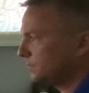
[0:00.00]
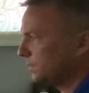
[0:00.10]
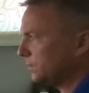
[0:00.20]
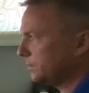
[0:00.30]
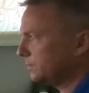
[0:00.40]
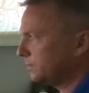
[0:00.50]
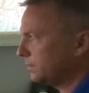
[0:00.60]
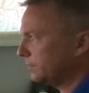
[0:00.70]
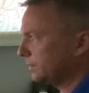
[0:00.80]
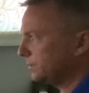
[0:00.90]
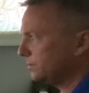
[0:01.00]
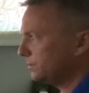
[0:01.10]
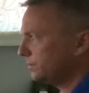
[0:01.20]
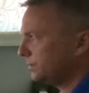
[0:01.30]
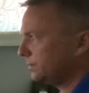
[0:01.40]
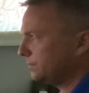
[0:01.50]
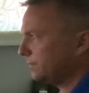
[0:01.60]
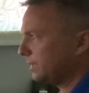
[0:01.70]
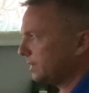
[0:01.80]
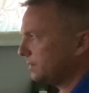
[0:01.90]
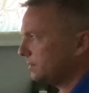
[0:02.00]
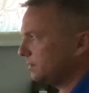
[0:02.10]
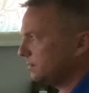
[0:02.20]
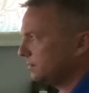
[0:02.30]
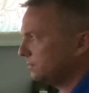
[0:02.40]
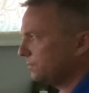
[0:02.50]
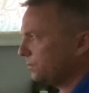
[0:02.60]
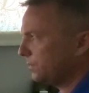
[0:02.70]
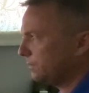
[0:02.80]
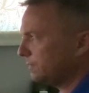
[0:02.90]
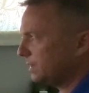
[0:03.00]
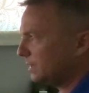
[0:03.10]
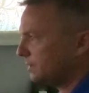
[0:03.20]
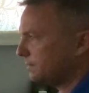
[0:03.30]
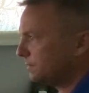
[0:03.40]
Looking over our right shoulder for that 45.